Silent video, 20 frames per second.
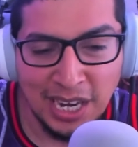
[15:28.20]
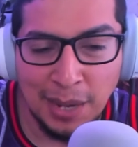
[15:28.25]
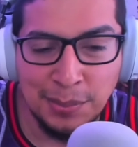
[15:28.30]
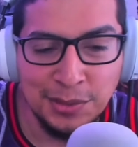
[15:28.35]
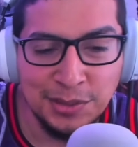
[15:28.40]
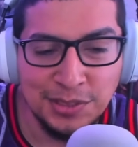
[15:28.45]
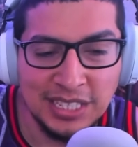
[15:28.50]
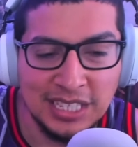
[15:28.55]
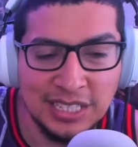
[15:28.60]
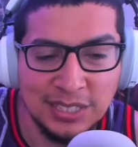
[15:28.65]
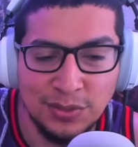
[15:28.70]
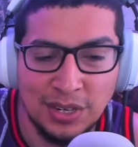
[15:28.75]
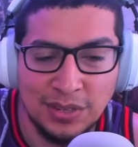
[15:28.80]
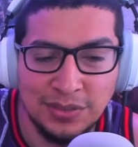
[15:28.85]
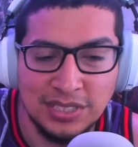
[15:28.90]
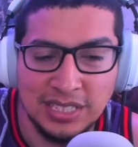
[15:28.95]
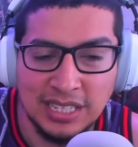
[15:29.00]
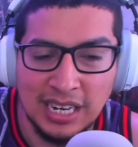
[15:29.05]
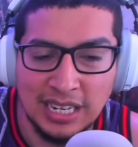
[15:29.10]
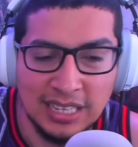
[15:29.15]
a couple scenes where I
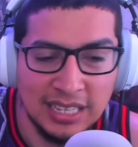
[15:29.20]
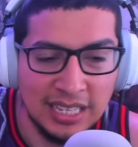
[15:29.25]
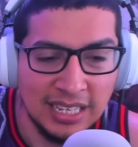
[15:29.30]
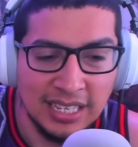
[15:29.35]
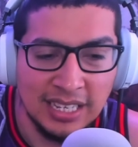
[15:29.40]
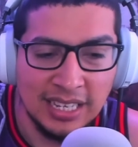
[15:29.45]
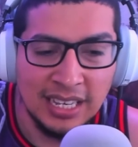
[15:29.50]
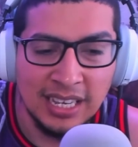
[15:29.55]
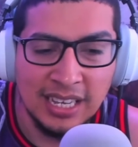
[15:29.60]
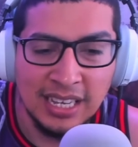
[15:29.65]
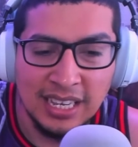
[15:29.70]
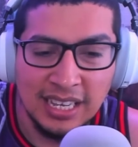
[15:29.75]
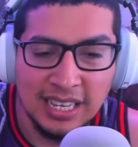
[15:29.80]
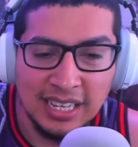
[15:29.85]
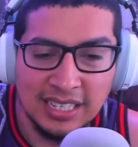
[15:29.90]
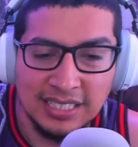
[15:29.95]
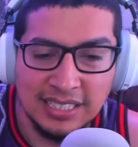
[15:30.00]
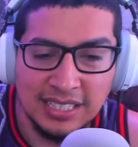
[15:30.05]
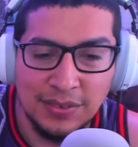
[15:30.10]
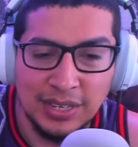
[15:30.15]
was just kind of like,
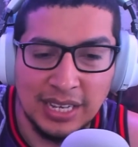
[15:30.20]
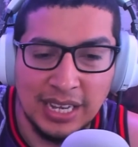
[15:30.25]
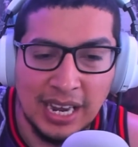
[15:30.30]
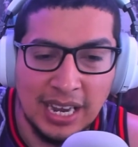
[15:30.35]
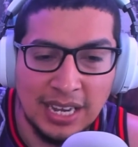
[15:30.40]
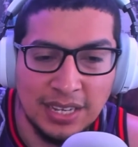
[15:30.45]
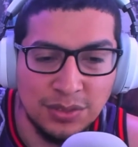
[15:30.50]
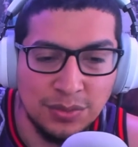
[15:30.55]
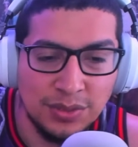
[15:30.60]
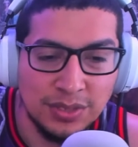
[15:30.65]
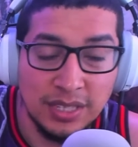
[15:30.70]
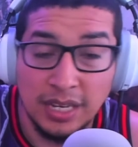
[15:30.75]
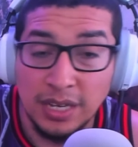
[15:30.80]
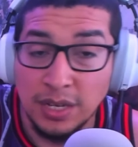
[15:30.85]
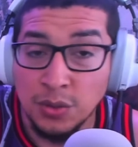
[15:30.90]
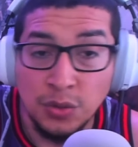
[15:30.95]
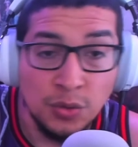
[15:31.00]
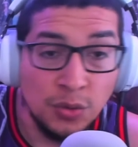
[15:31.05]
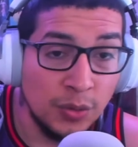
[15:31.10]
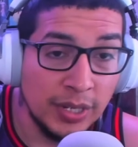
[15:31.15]
because even Castle was
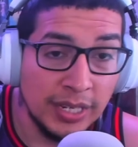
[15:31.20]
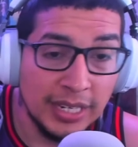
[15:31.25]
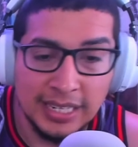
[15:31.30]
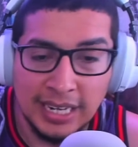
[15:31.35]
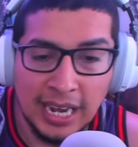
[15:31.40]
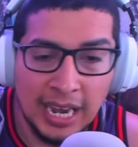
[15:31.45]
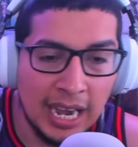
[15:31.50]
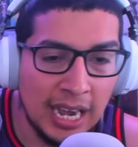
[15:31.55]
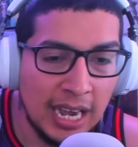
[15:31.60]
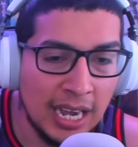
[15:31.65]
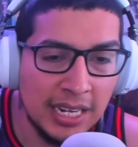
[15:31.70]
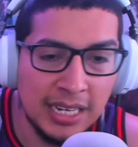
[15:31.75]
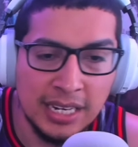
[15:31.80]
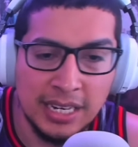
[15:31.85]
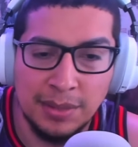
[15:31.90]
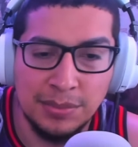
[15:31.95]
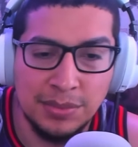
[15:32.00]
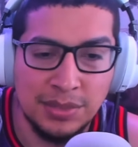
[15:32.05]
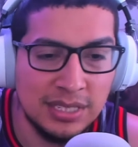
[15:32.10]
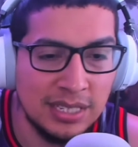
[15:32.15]
like, ooh, and then ah, and
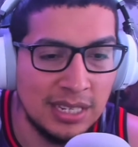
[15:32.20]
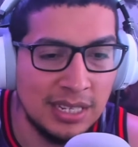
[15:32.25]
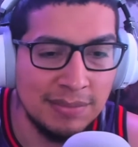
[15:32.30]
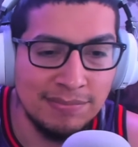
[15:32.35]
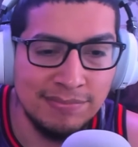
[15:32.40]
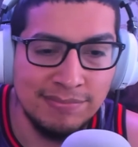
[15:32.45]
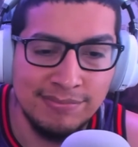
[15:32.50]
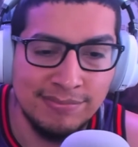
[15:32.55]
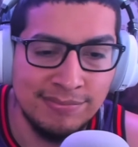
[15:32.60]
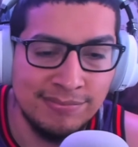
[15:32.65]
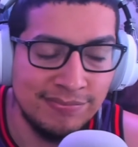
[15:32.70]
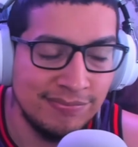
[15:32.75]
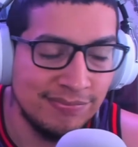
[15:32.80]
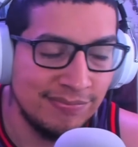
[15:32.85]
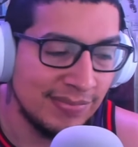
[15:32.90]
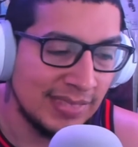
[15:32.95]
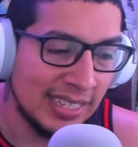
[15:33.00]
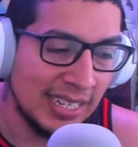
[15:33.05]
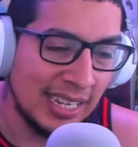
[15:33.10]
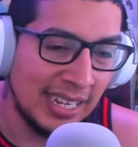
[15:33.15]
then I'm just like,
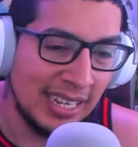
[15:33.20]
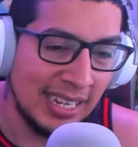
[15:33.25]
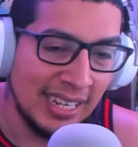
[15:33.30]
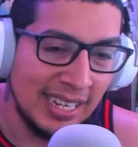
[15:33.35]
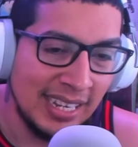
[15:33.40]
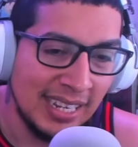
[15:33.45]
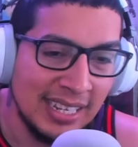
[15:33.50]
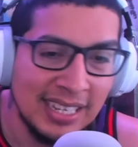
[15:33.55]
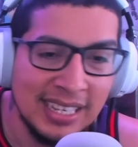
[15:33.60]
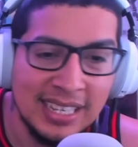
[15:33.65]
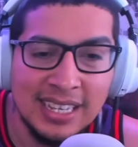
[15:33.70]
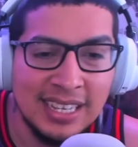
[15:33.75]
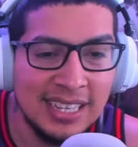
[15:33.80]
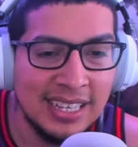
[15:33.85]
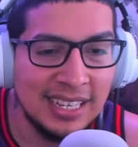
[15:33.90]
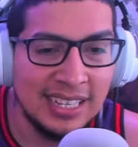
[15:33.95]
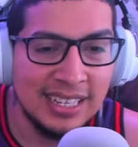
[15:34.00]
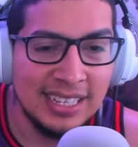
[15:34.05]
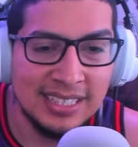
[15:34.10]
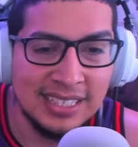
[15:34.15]
nah,
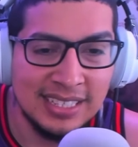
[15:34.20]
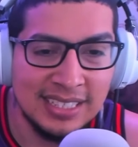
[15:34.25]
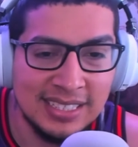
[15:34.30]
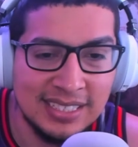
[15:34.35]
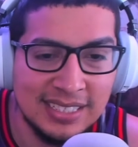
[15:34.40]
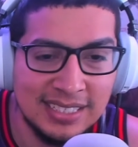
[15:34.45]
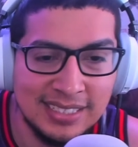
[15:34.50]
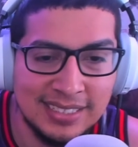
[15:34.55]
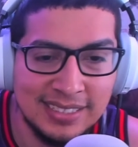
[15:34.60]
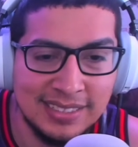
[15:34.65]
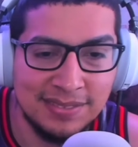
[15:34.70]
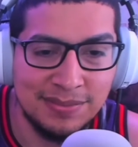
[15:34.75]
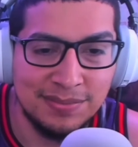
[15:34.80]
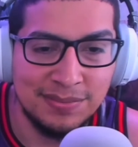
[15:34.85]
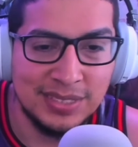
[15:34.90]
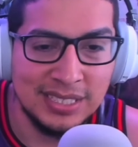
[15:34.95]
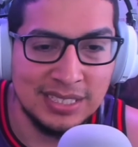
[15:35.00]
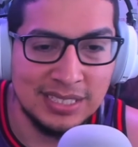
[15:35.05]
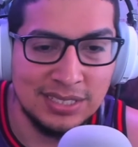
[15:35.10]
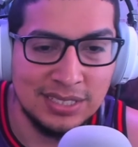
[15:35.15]
this
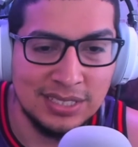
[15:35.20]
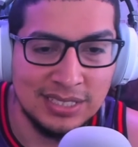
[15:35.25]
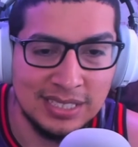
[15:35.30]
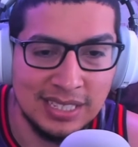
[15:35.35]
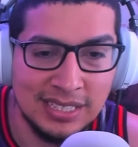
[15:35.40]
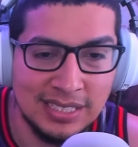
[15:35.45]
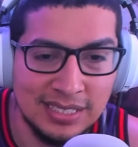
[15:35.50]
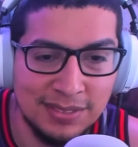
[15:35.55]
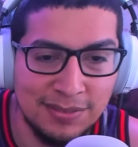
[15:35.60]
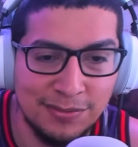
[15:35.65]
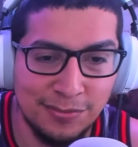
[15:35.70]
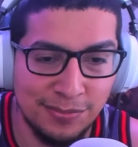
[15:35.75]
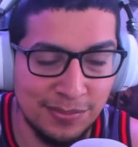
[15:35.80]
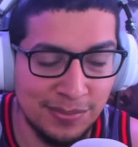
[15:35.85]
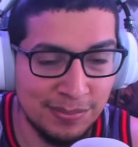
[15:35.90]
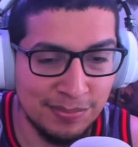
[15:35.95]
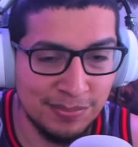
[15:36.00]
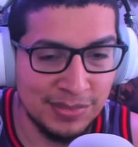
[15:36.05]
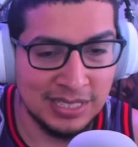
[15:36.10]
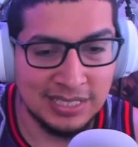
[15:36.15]
just isn't,
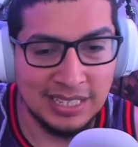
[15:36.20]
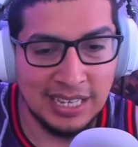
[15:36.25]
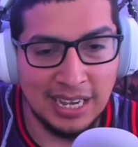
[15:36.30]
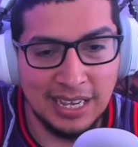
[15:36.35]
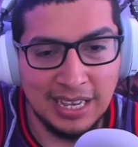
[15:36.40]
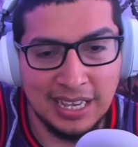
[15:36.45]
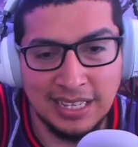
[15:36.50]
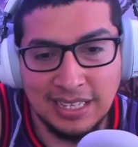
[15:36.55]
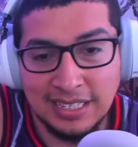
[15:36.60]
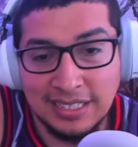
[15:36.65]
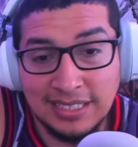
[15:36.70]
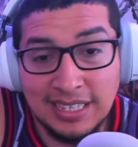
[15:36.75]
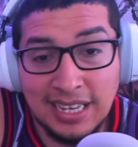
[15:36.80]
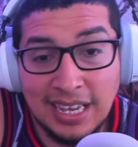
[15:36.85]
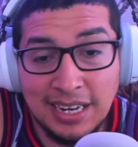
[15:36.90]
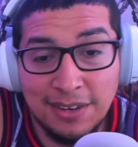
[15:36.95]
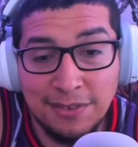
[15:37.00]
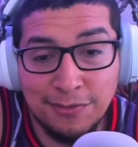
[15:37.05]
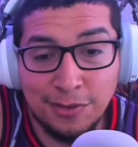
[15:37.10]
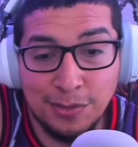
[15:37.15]
it's not
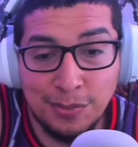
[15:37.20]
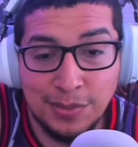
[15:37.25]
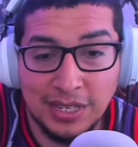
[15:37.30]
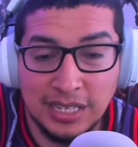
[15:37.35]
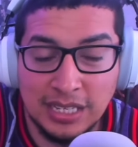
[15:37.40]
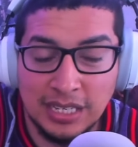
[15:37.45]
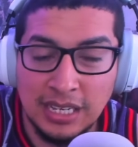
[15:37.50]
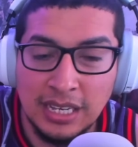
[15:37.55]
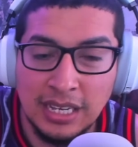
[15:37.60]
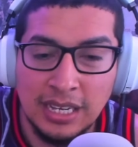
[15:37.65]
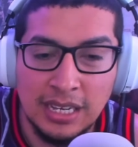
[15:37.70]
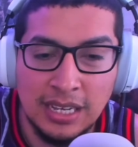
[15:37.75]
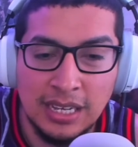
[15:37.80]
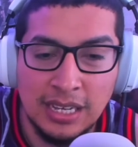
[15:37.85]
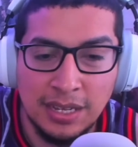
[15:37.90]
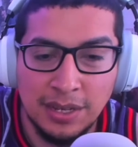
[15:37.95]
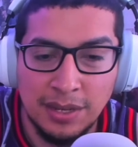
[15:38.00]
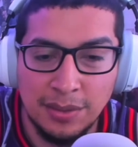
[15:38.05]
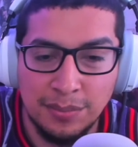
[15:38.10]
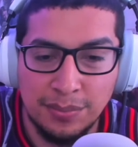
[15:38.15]
it for me.
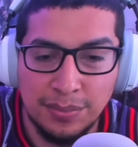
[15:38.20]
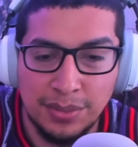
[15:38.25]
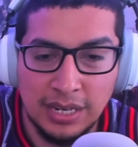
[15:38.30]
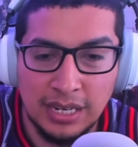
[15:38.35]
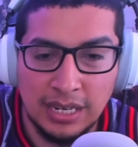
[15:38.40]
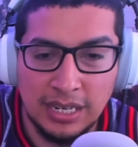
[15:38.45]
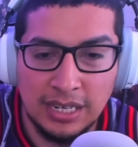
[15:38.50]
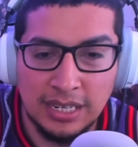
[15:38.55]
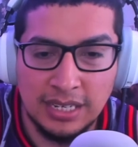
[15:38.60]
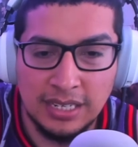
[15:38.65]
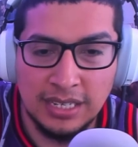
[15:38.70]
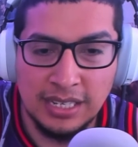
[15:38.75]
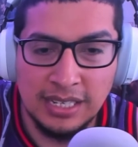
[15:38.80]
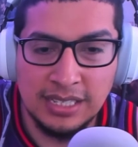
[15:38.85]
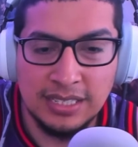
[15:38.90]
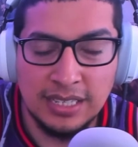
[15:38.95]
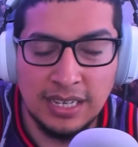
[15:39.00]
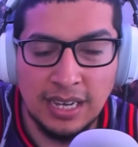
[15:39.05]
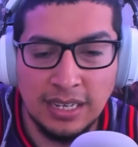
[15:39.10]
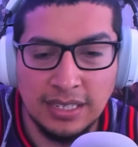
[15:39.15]
But
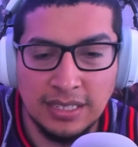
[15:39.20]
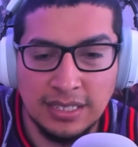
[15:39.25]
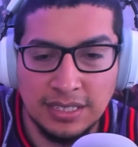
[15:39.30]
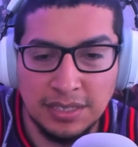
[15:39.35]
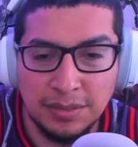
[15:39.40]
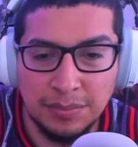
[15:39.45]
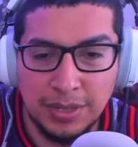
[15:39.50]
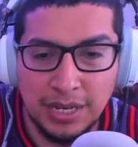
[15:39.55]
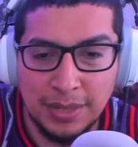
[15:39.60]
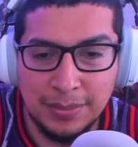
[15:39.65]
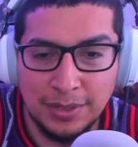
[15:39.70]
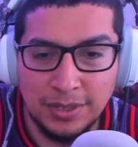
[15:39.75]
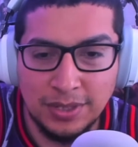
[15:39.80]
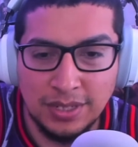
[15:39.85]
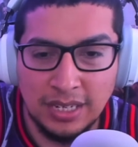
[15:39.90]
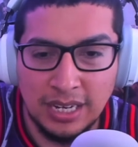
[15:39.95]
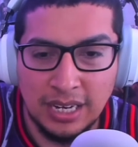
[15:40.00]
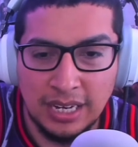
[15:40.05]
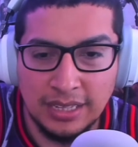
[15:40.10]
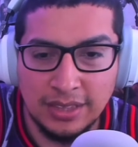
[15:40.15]
it sucks. It's a
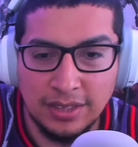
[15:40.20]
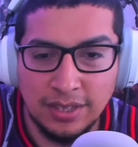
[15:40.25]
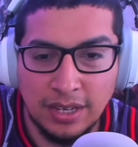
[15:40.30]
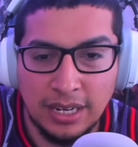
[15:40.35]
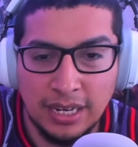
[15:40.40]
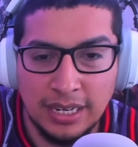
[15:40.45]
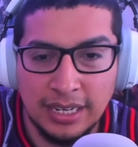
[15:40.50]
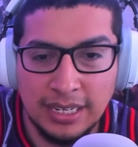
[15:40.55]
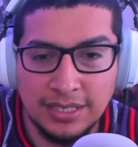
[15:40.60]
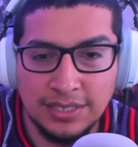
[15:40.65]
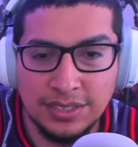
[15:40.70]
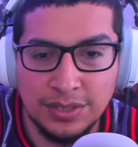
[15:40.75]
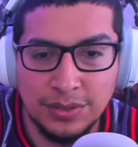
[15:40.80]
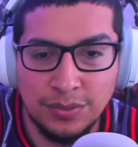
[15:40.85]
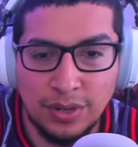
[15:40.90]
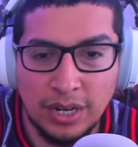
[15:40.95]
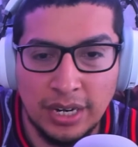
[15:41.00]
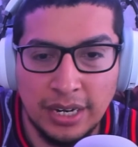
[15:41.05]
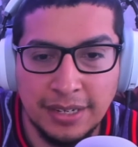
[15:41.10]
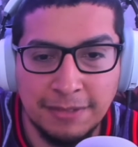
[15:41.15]
bummer. I thought I guessed
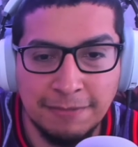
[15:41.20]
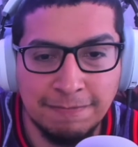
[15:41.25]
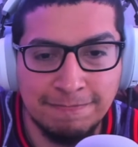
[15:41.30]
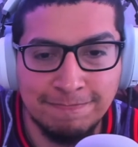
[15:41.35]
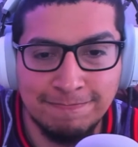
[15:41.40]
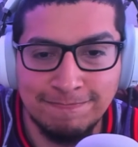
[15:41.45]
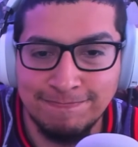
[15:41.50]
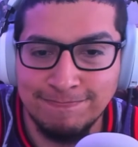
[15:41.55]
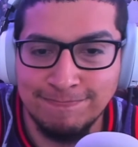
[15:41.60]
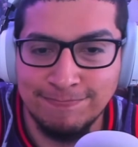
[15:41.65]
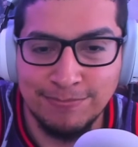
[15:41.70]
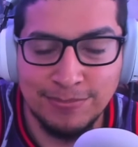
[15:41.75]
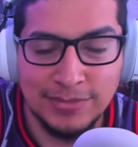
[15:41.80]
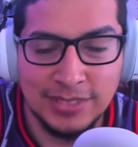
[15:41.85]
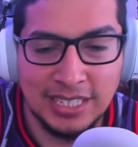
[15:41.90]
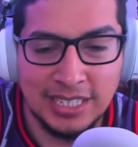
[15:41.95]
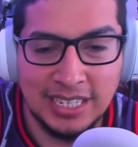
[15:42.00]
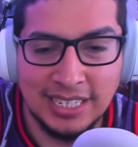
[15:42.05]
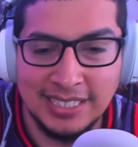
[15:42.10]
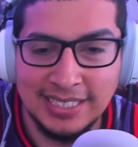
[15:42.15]
it right.
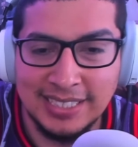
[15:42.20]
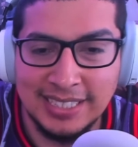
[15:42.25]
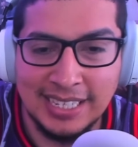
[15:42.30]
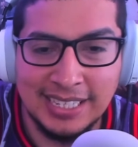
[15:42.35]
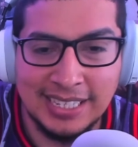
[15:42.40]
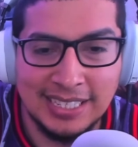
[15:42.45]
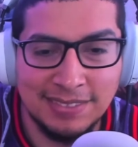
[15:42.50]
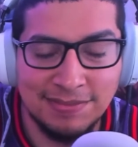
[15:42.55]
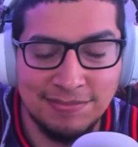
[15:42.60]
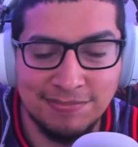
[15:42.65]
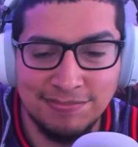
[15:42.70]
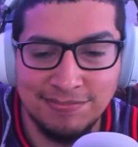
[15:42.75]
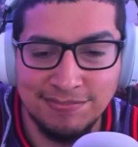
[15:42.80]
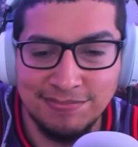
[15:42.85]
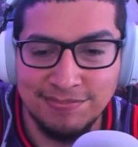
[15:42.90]
I didn't.